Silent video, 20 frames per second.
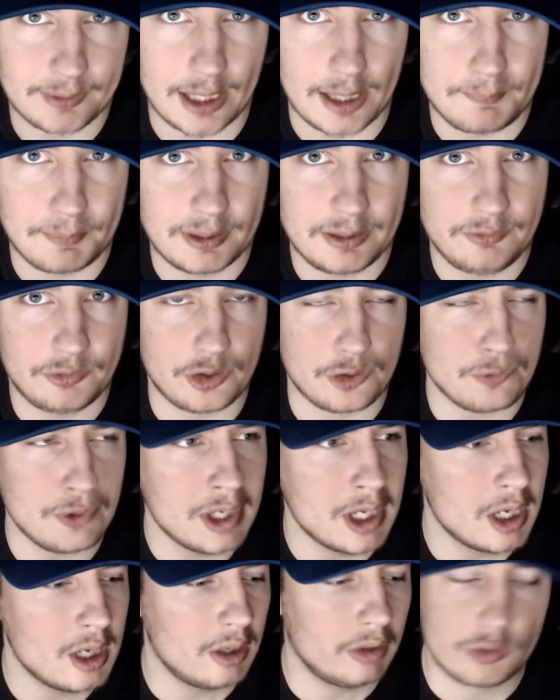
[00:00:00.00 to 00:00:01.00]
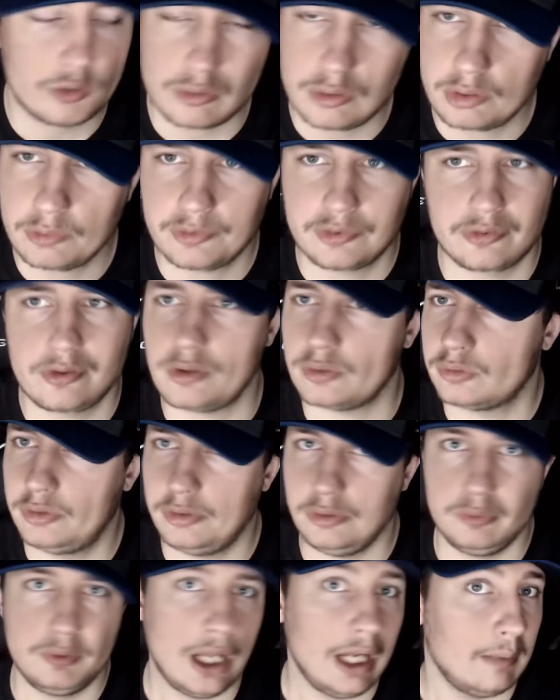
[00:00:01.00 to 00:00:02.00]
I believe so. So there were still
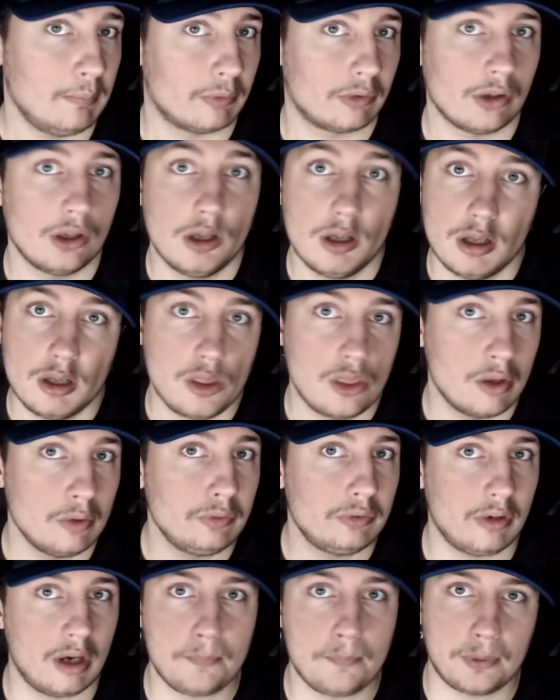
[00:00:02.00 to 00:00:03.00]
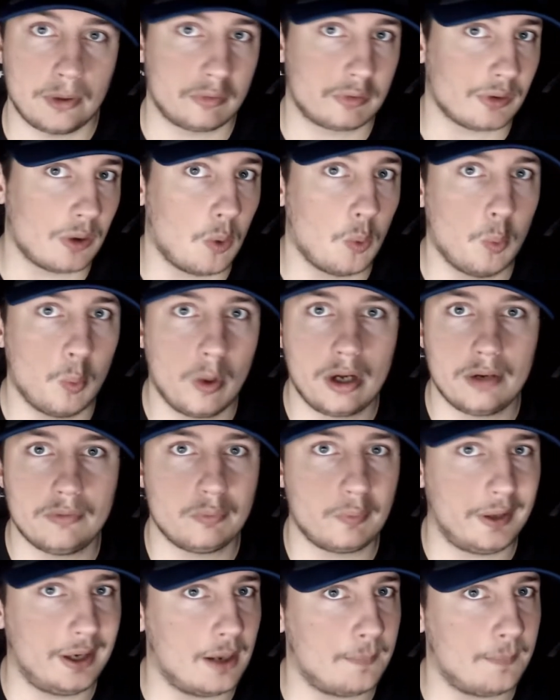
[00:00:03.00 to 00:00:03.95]
2 games. Those numbers would have went